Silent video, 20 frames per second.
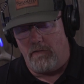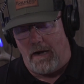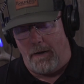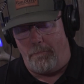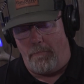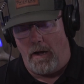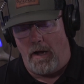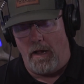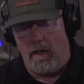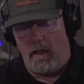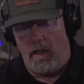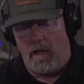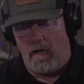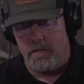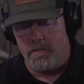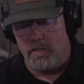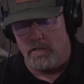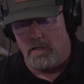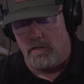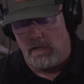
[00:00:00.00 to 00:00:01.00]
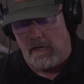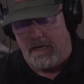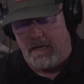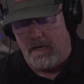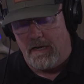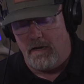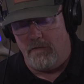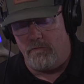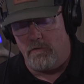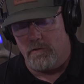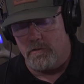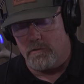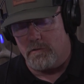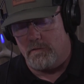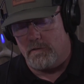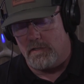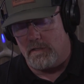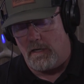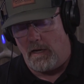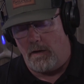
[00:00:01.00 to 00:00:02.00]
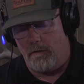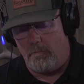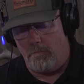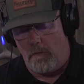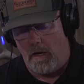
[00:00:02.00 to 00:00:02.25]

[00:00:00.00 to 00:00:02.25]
got biologic, you got native nurseries, you got